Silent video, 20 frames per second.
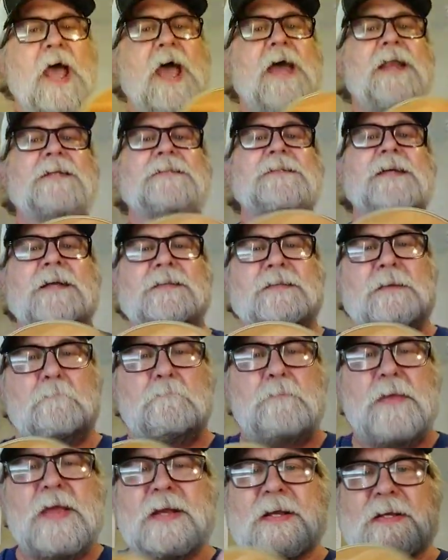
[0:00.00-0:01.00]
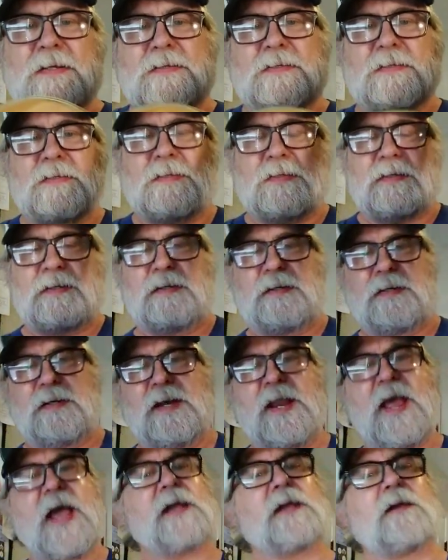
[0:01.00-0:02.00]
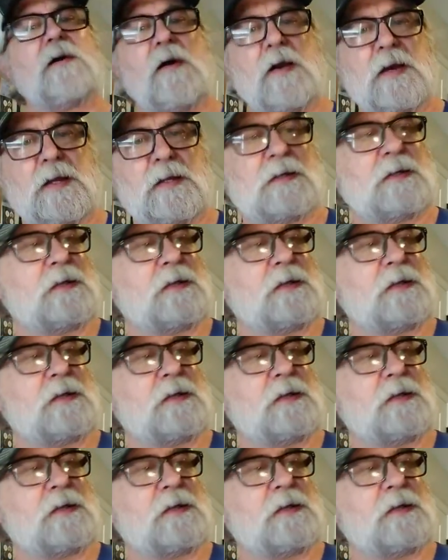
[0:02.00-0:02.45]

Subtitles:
it's got the biggest neck on it